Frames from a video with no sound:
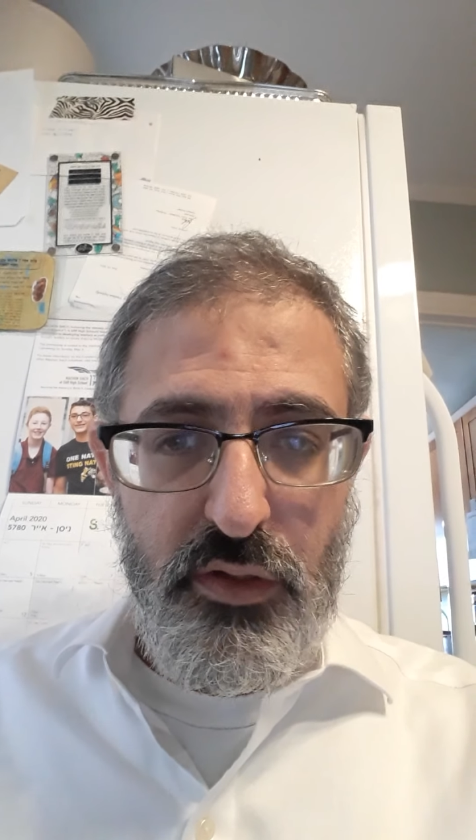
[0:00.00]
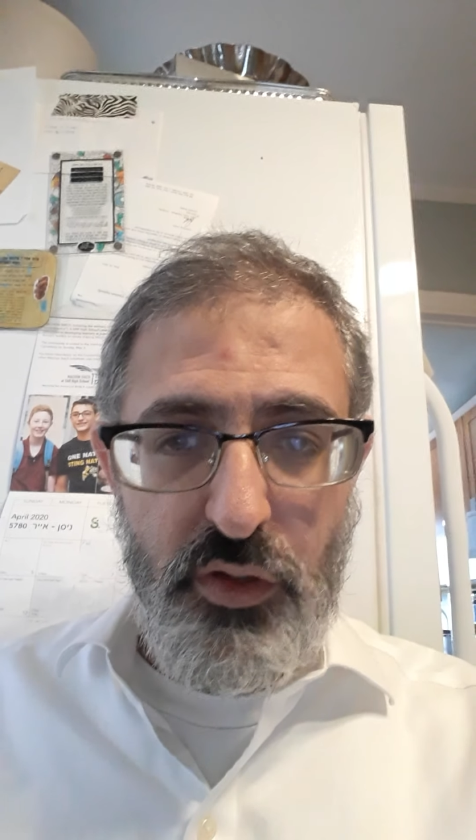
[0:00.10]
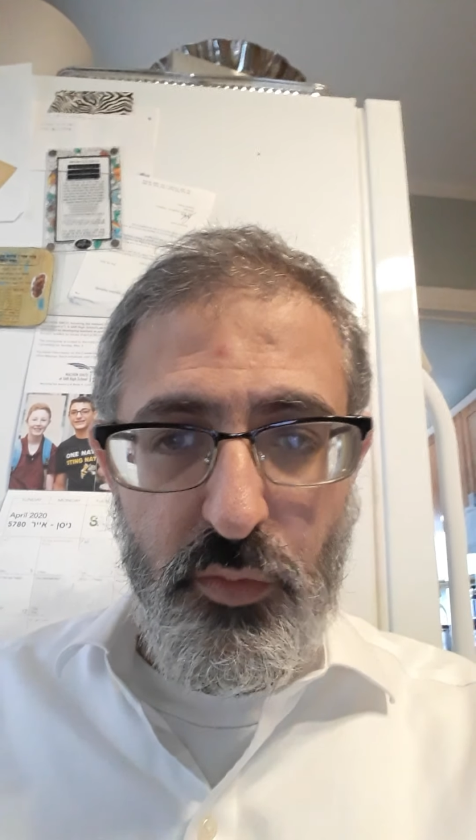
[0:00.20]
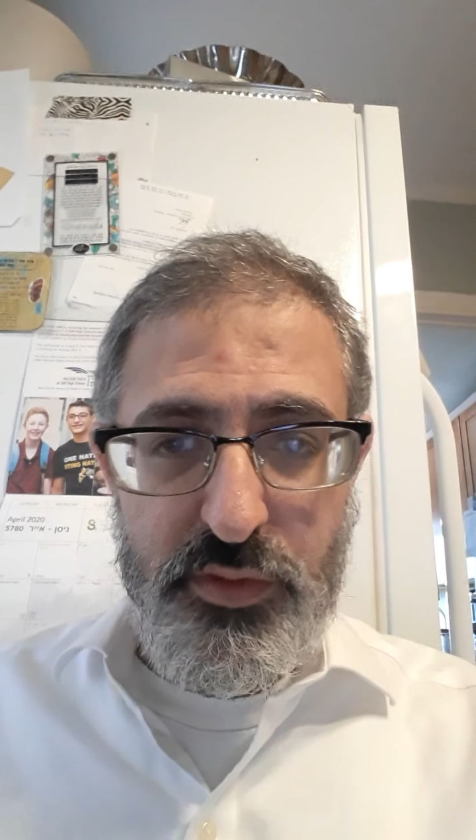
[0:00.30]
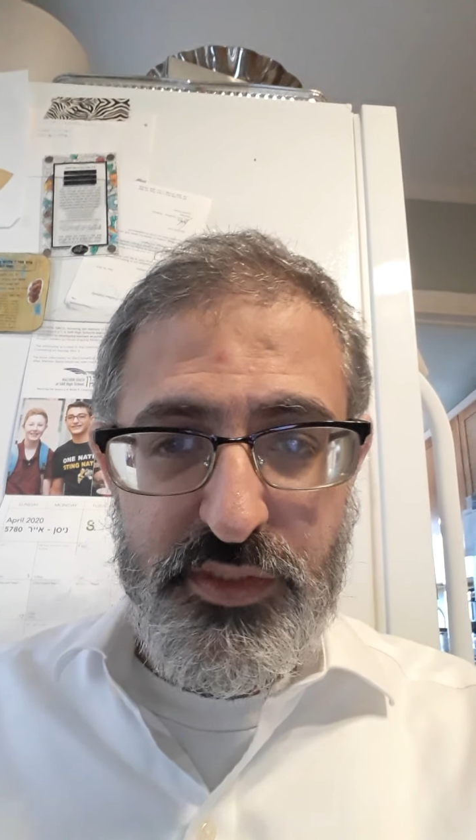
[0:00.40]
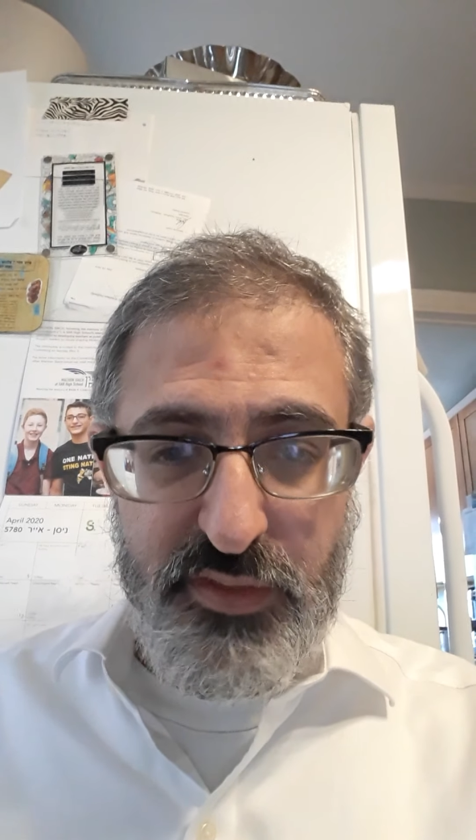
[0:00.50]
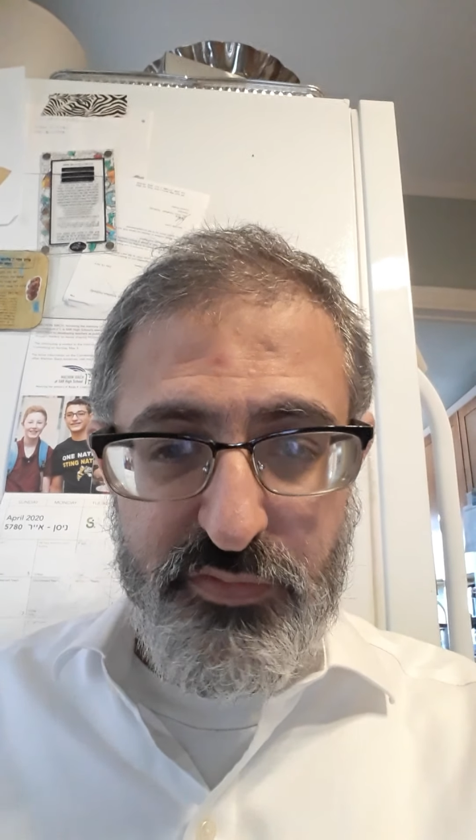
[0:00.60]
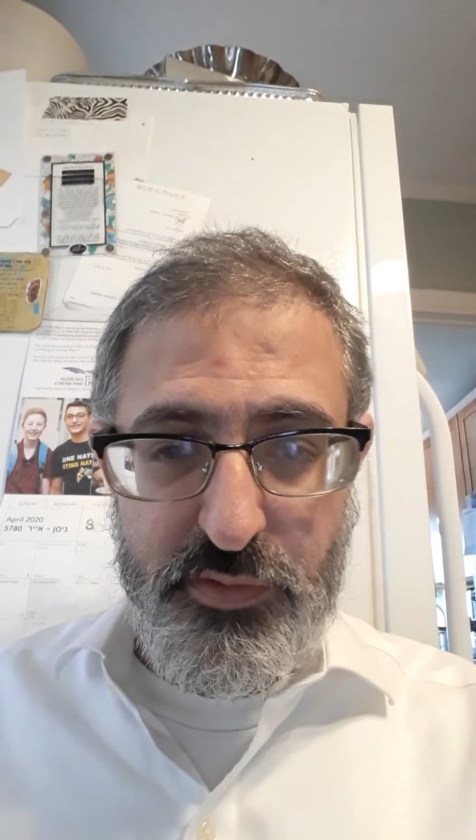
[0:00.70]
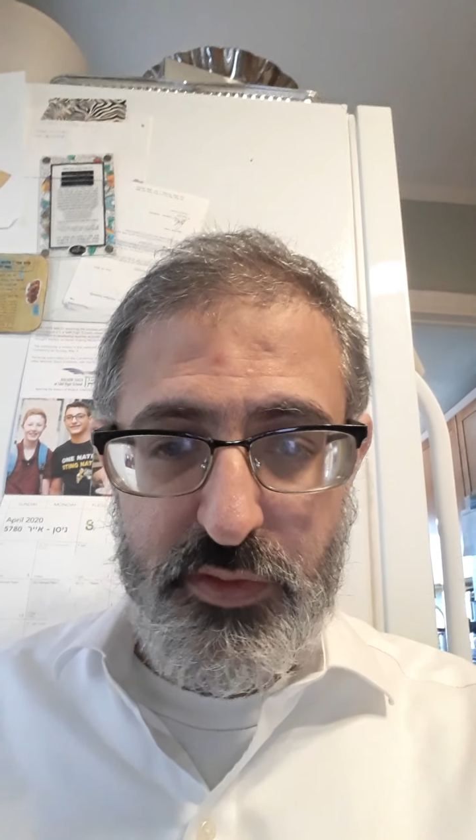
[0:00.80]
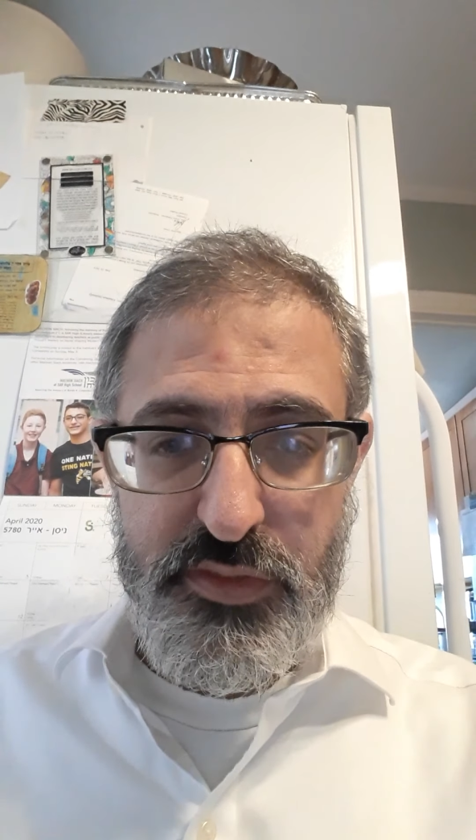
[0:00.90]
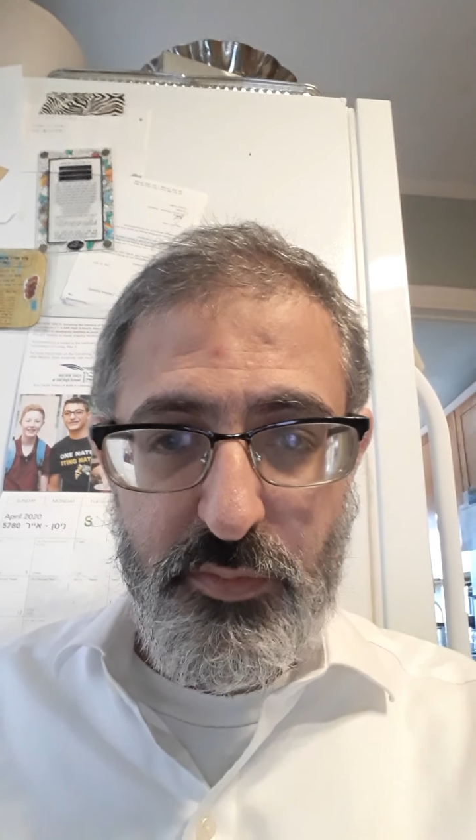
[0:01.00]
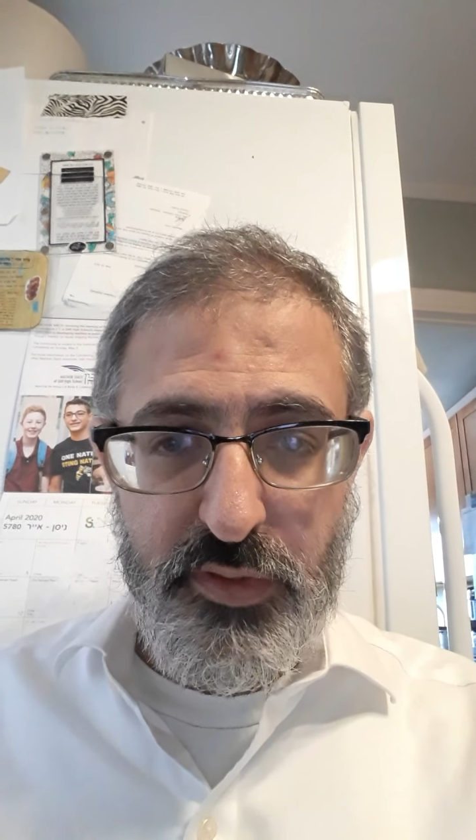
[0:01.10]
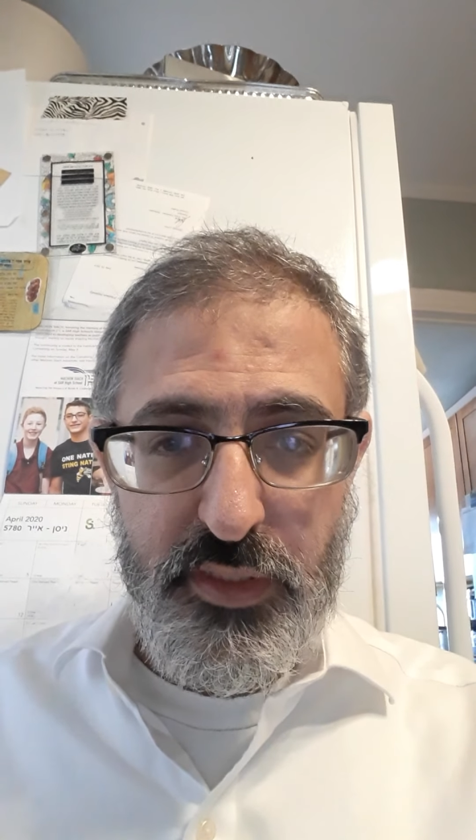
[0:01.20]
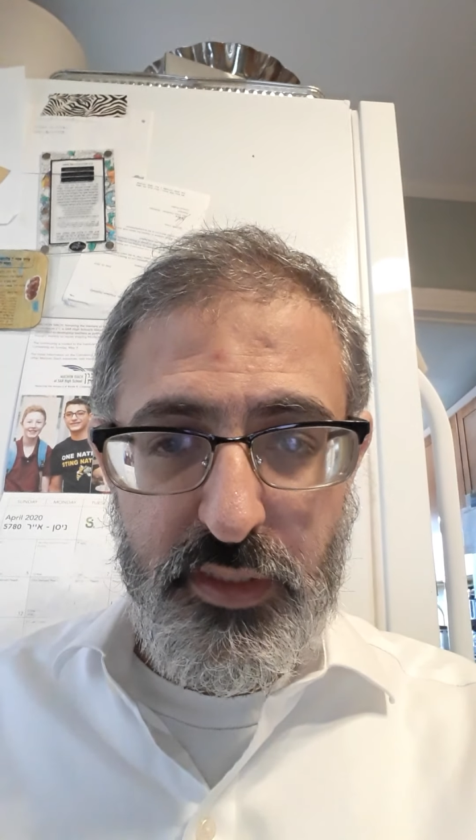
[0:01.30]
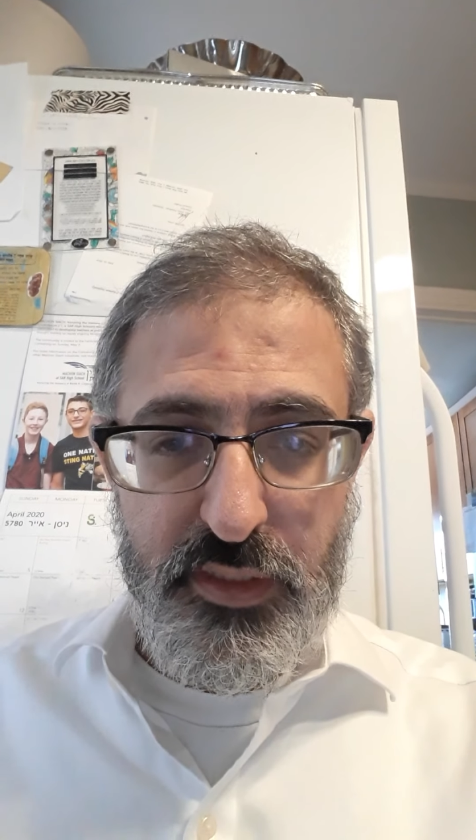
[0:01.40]
who was nifter this
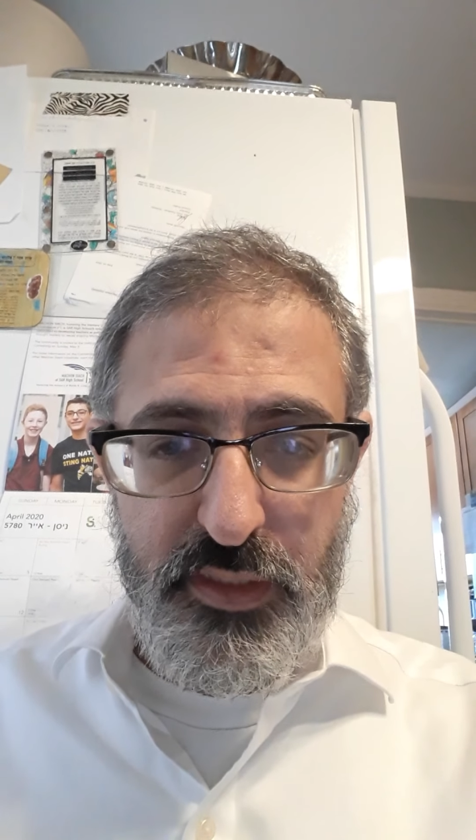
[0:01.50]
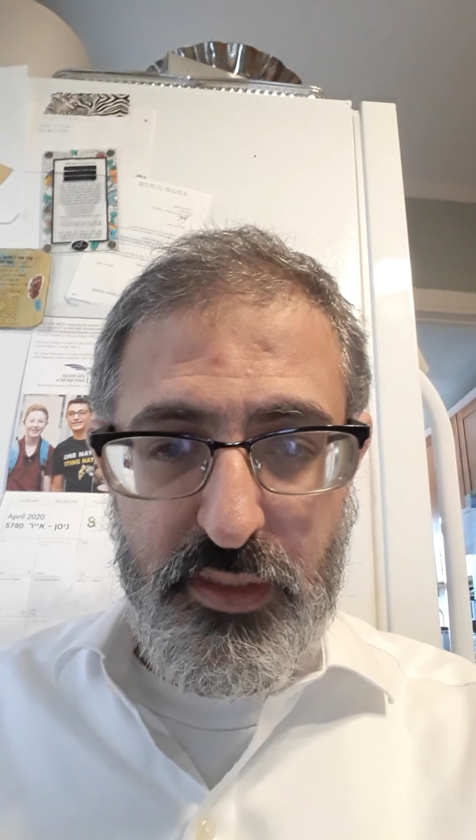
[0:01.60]
morning.